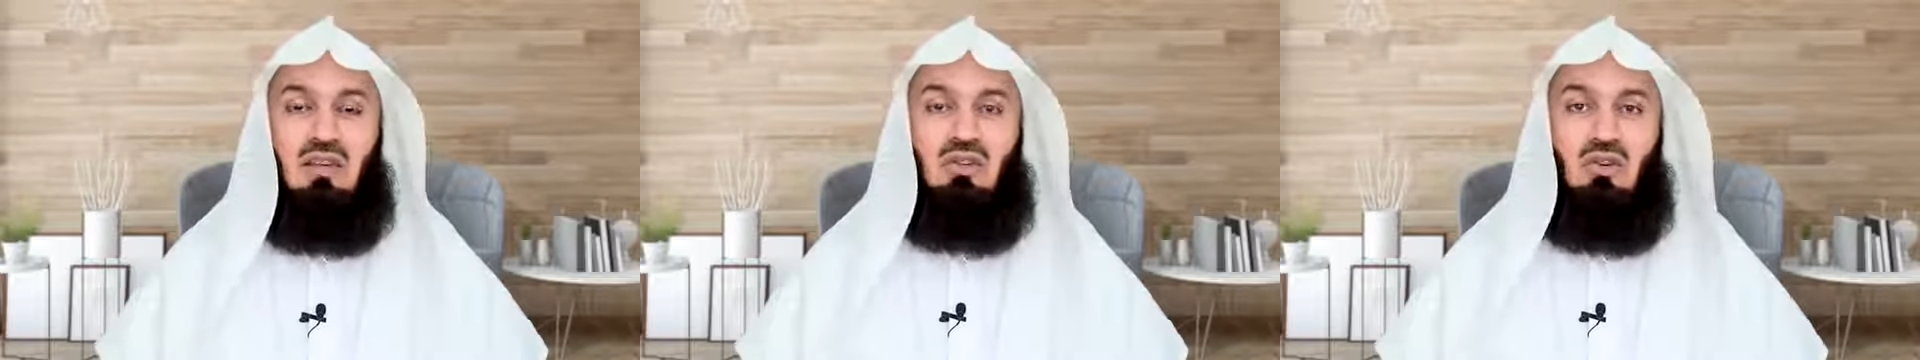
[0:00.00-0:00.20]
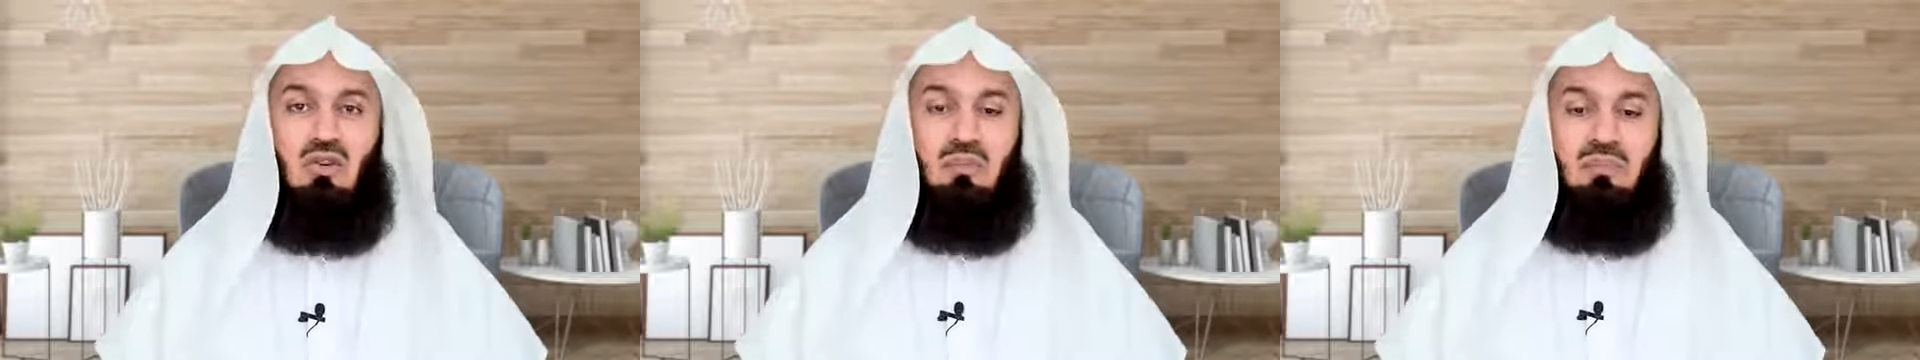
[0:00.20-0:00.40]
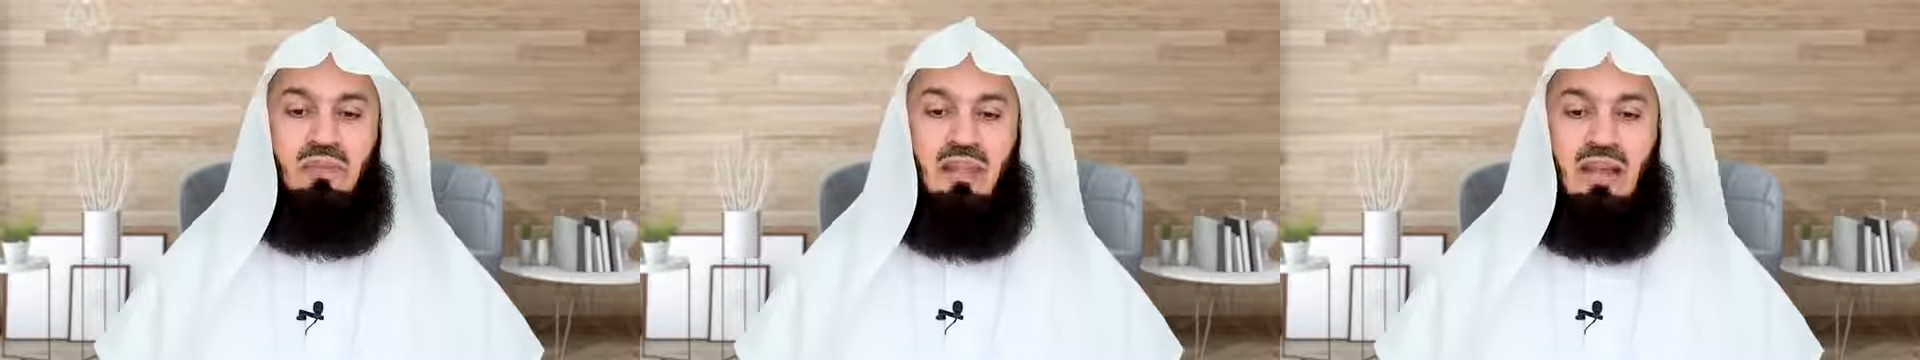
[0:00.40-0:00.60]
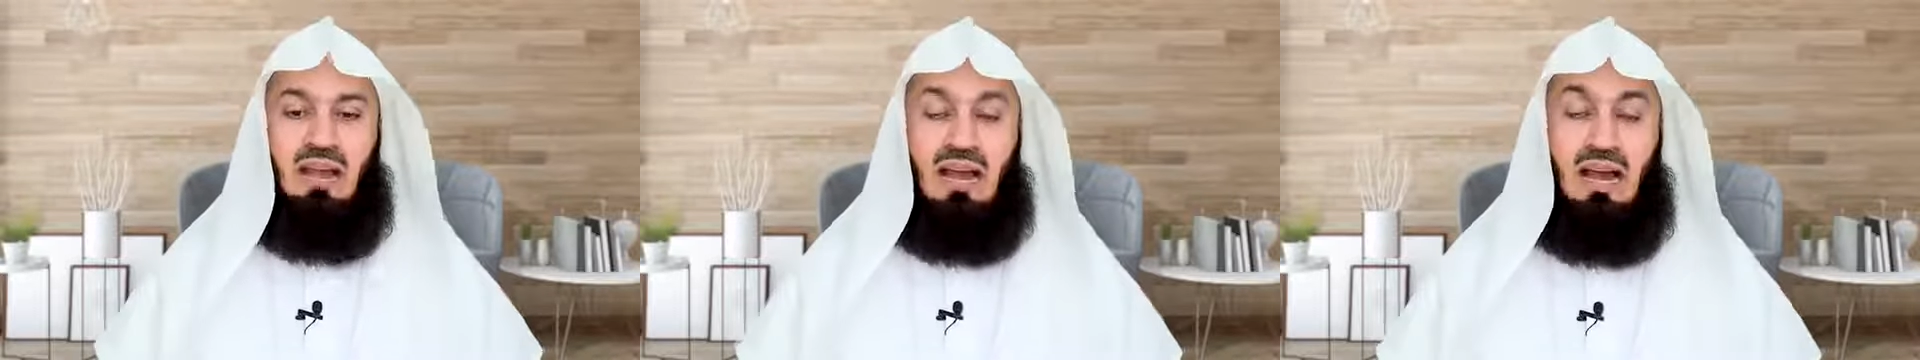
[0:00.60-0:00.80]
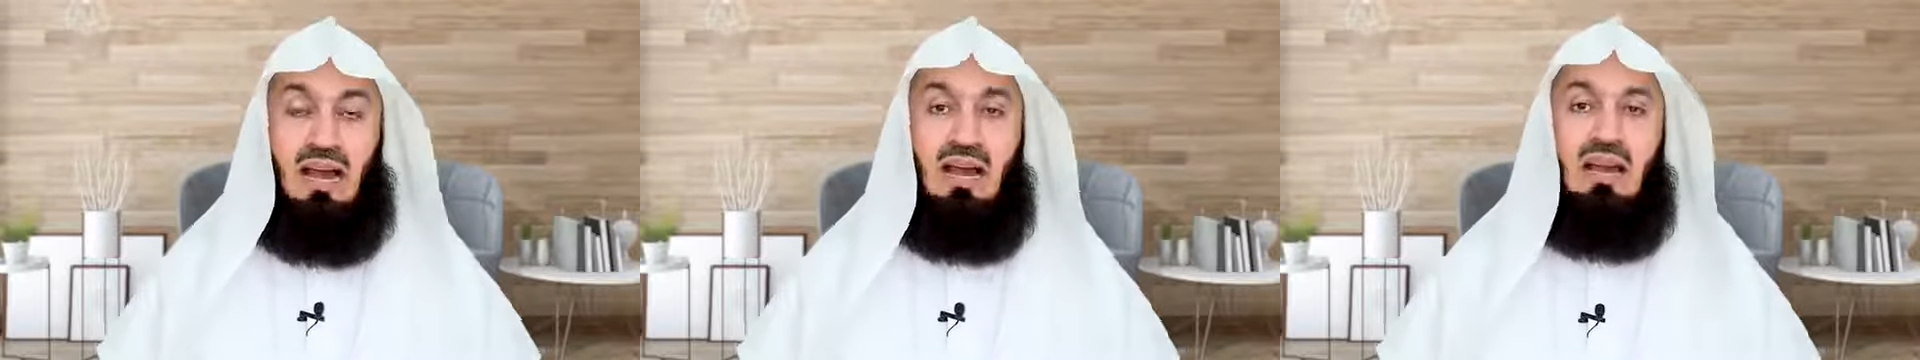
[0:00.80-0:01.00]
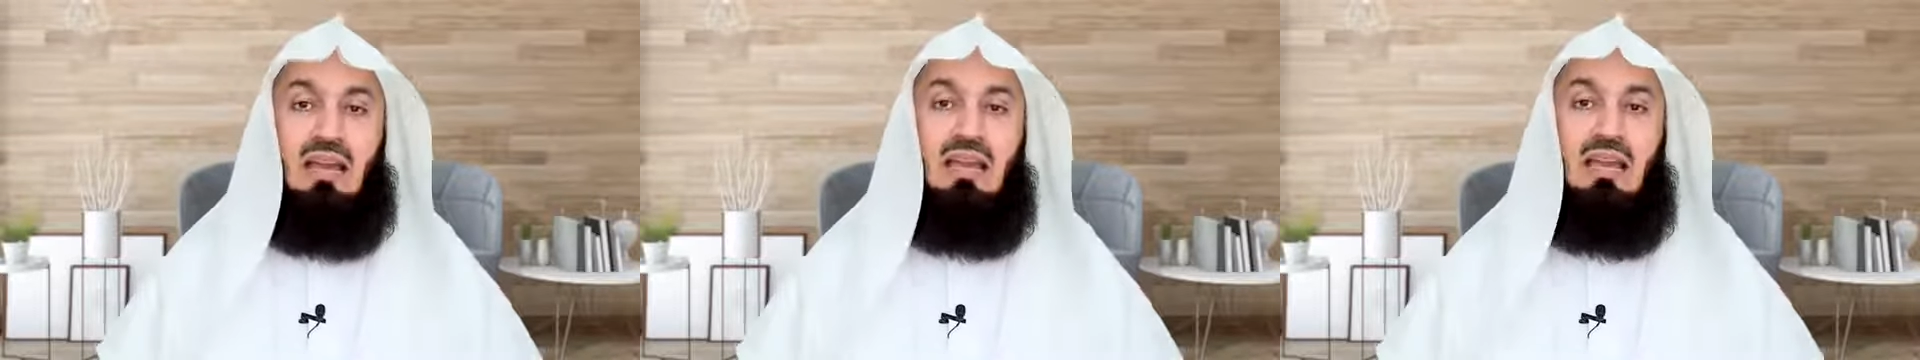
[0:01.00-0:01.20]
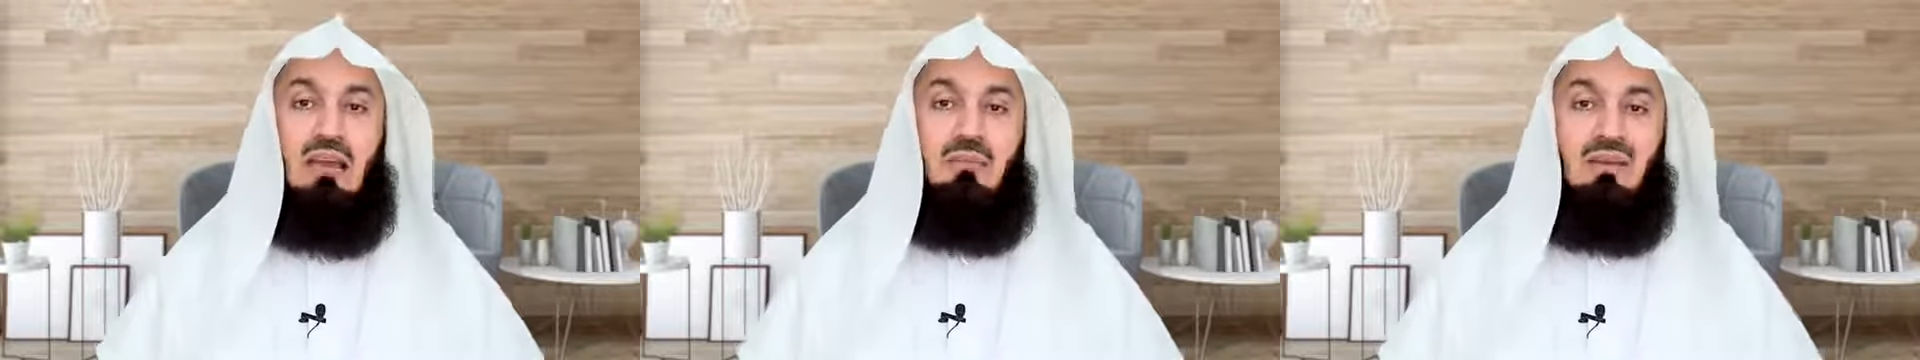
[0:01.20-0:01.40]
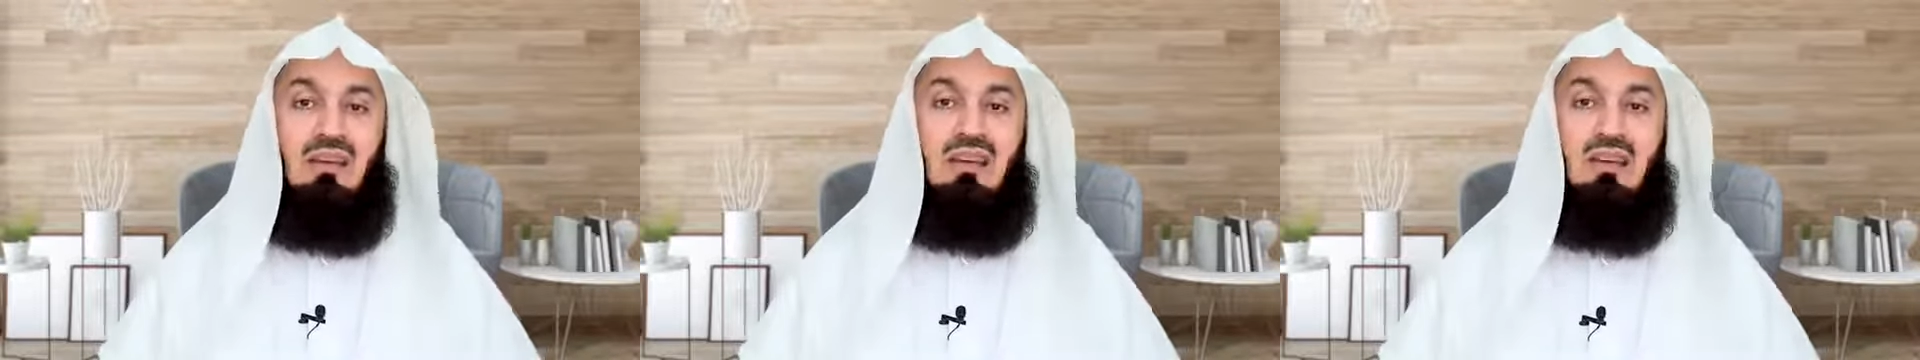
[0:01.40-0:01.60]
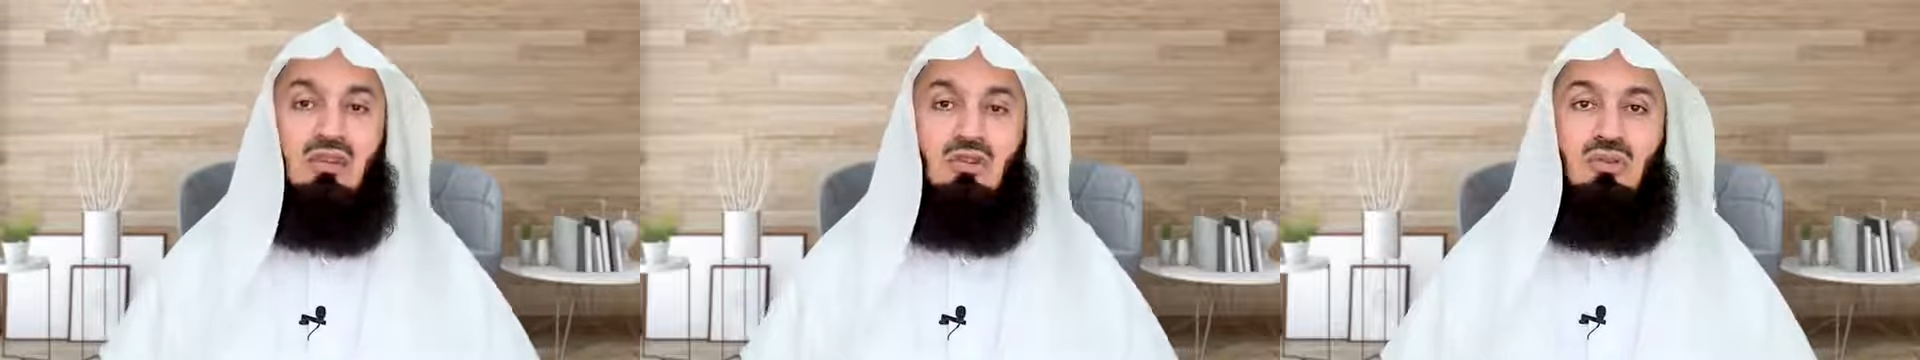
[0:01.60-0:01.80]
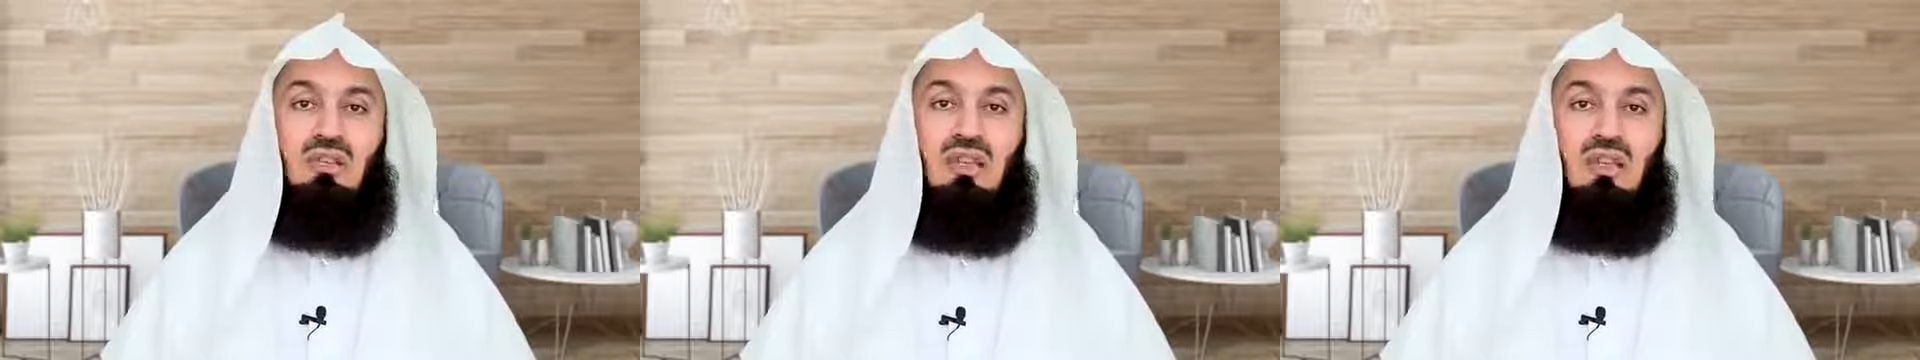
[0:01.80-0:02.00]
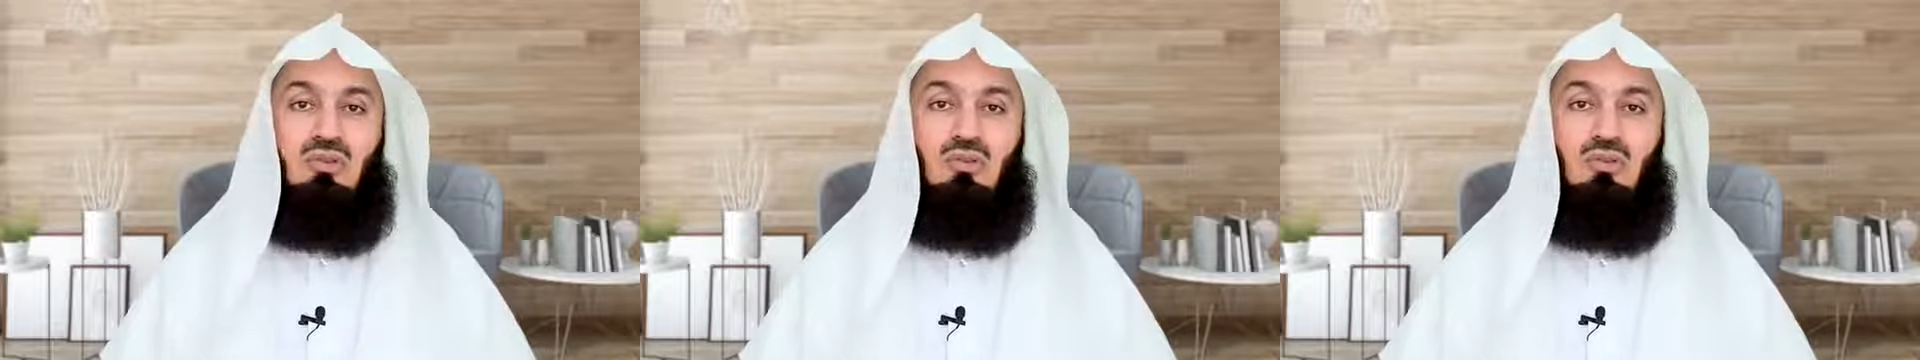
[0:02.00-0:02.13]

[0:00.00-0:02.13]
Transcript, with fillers: So I am here today